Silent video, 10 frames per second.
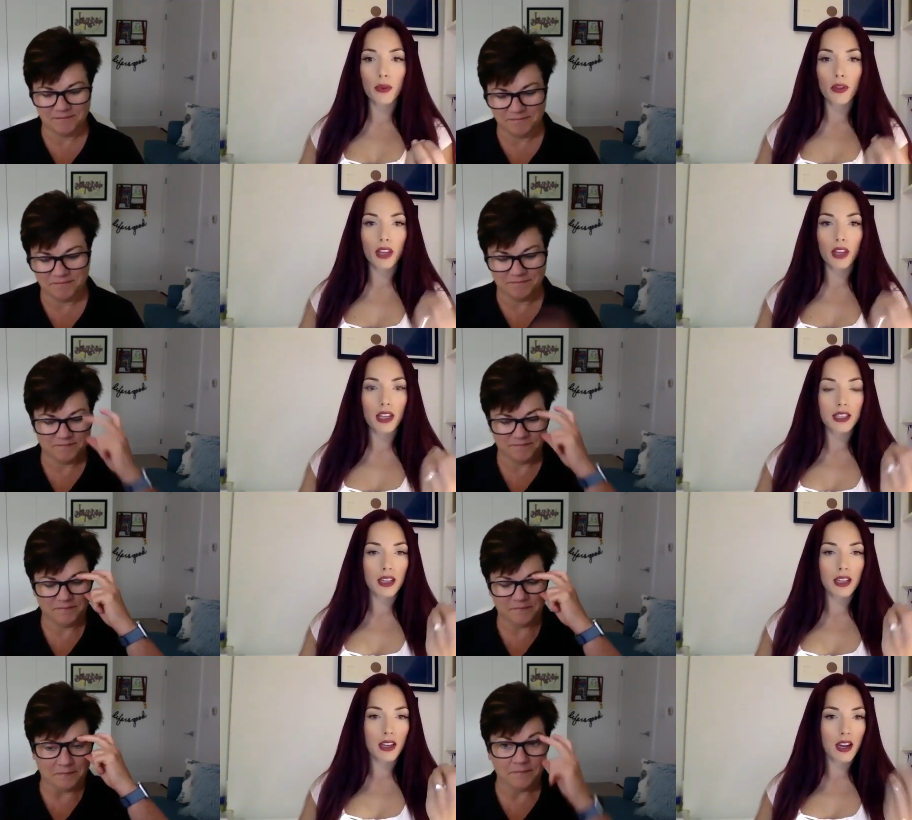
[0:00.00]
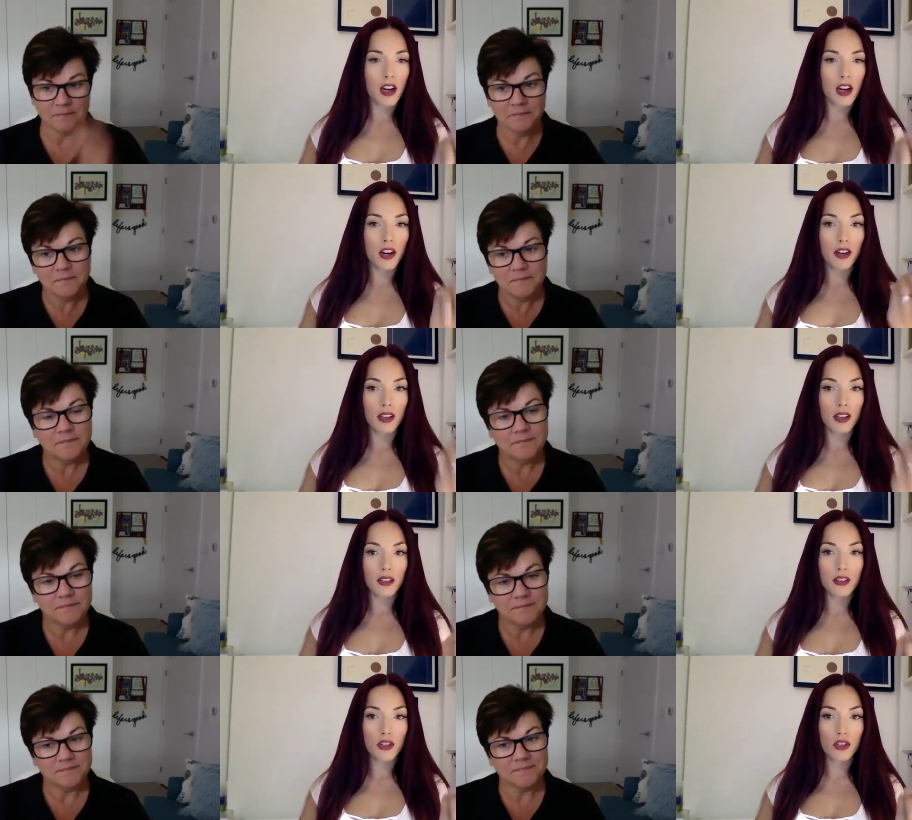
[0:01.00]
Speaker 1: that are
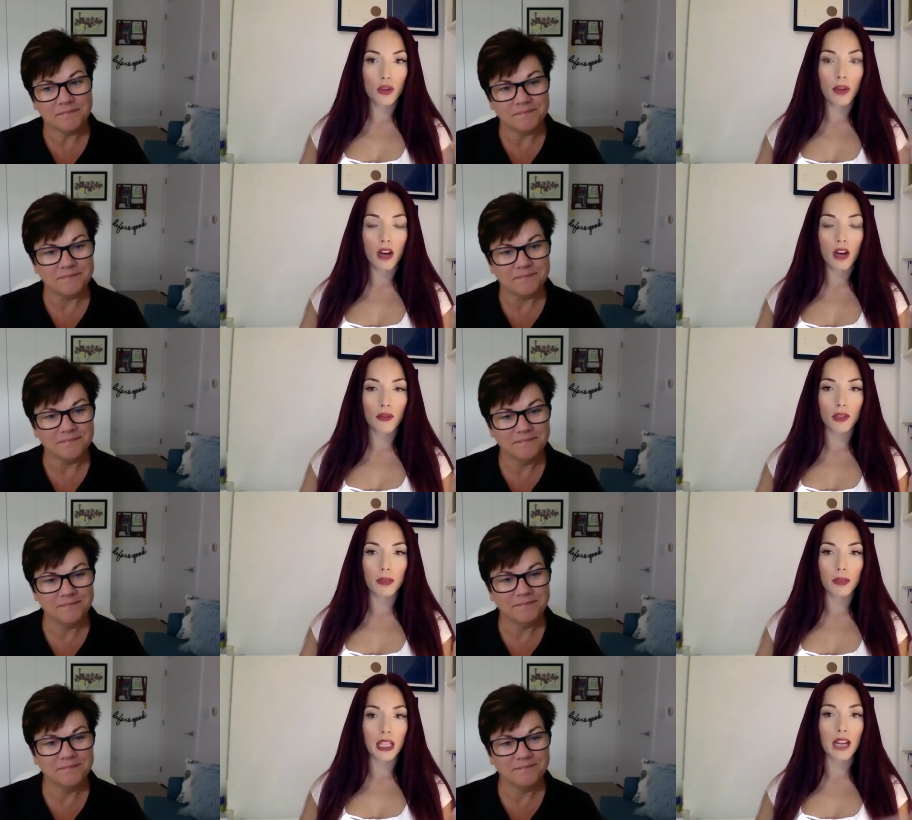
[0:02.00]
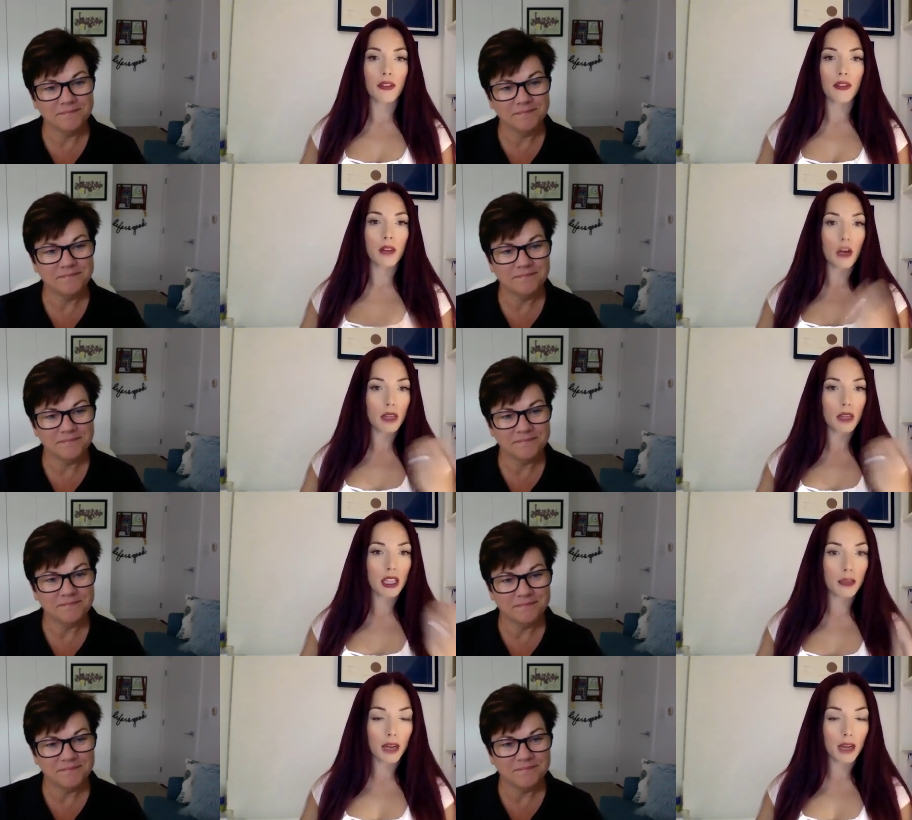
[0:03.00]
so powerful in my life and now
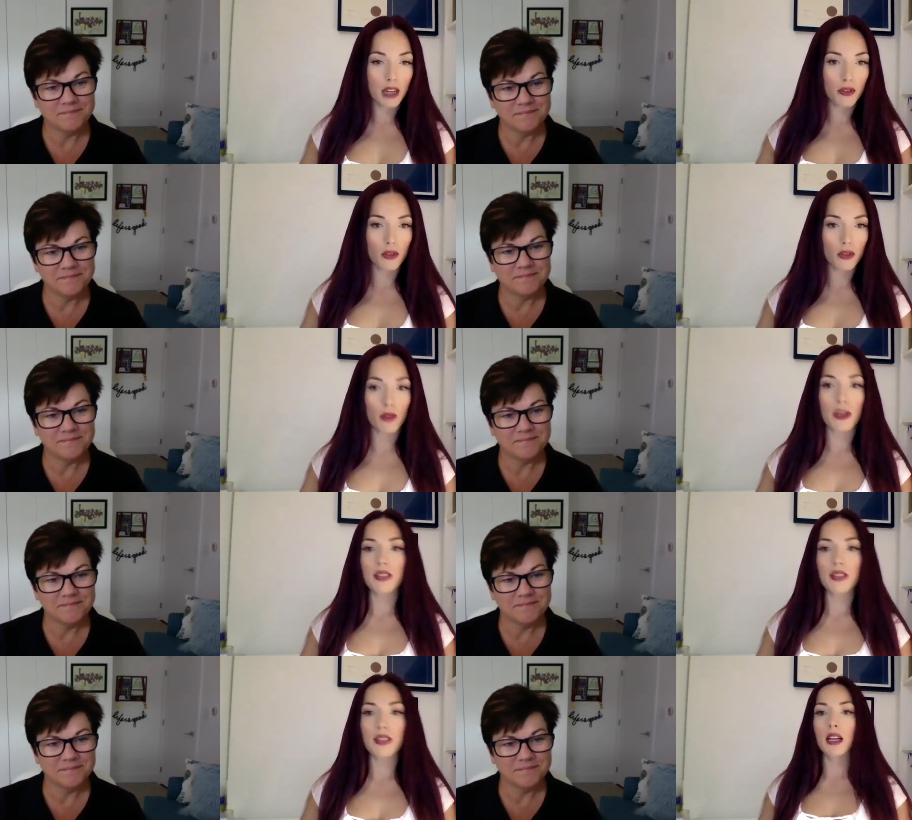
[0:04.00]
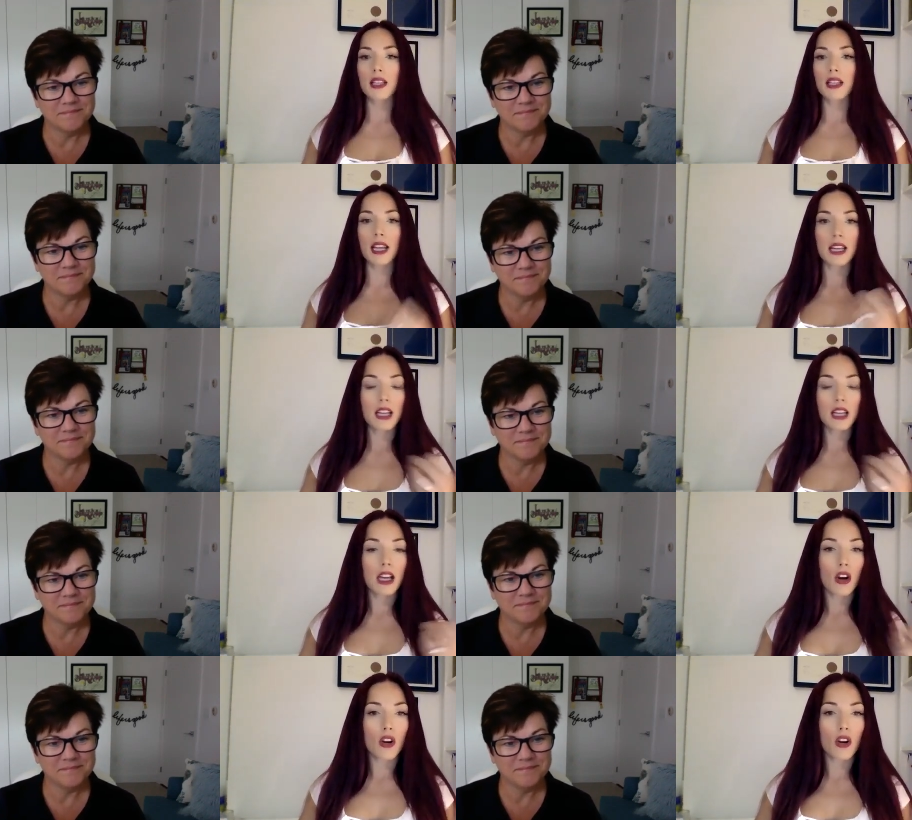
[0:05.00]
being part of your mastermind and
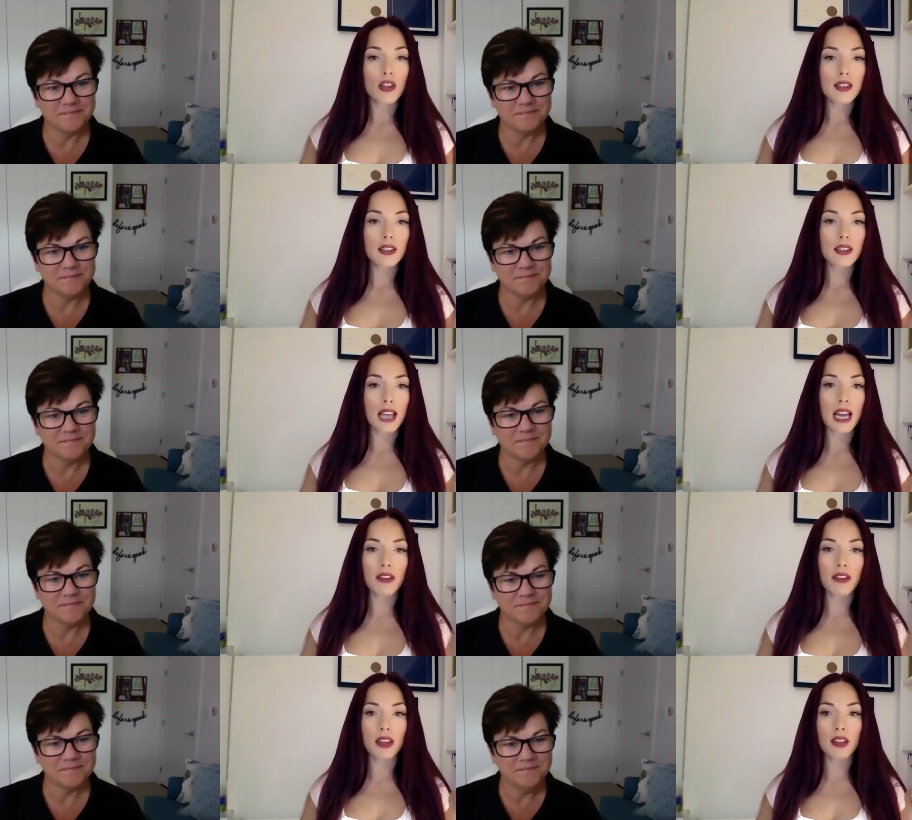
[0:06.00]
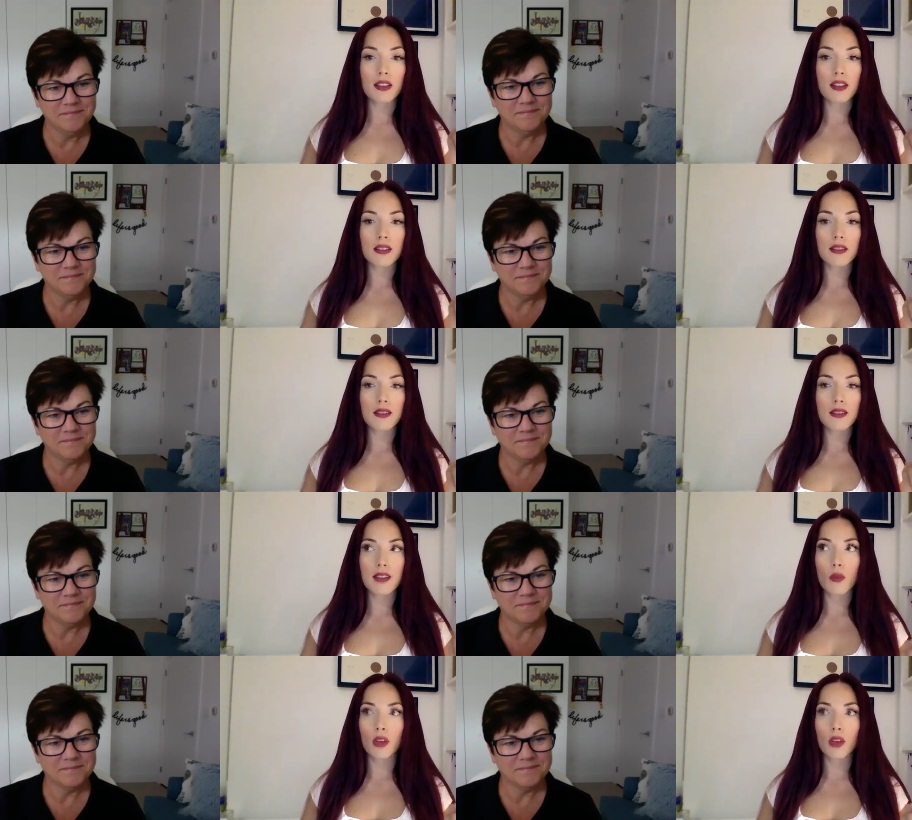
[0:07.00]
constantly having
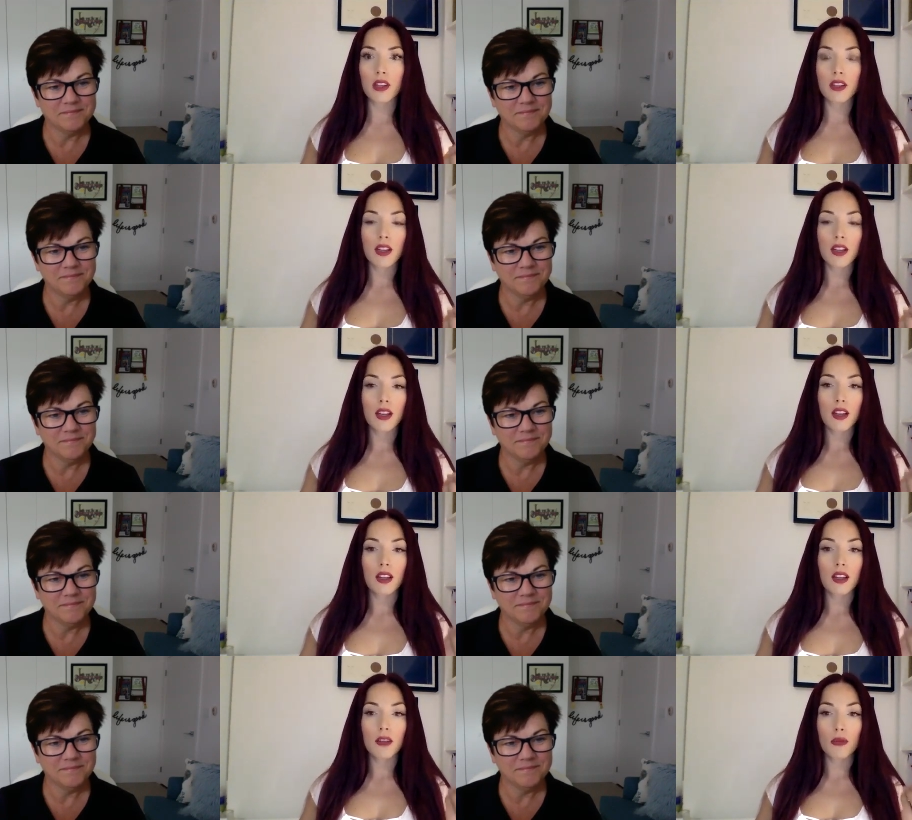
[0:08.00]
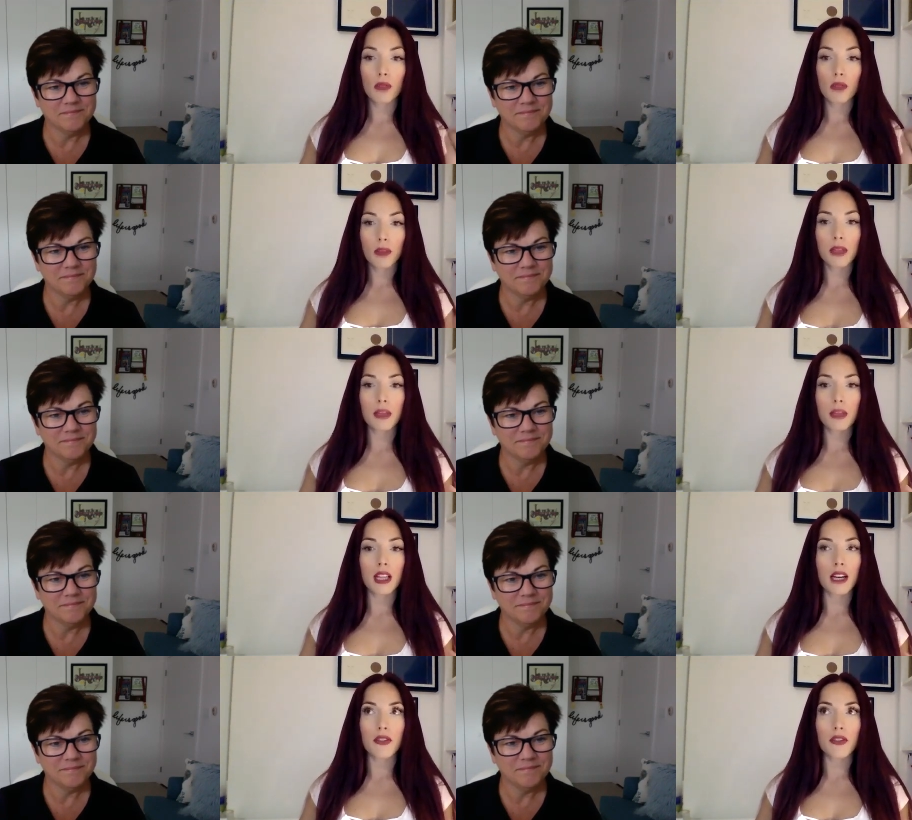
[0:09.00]
someone with me in my
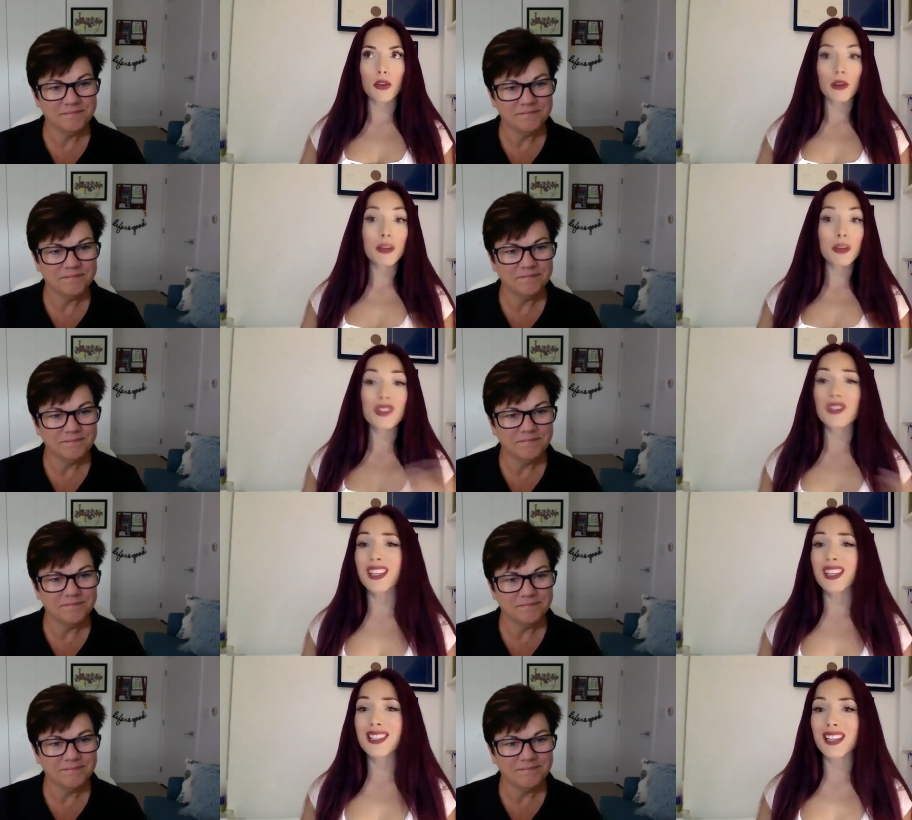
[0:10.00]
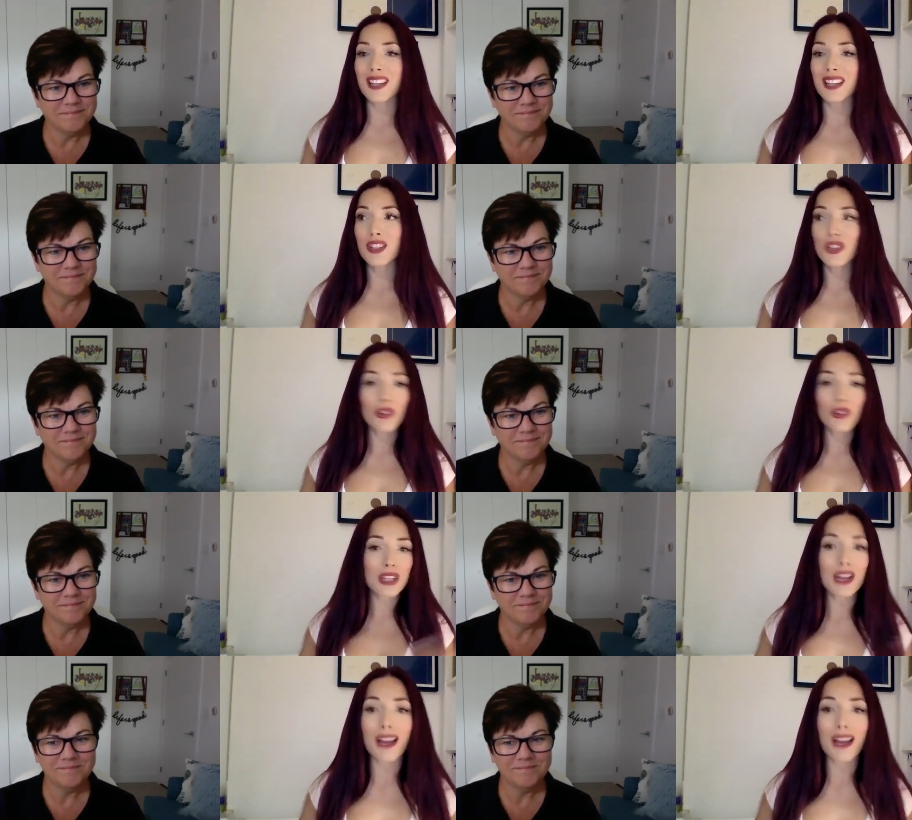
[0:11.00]
life you know because of the internet you don't need to have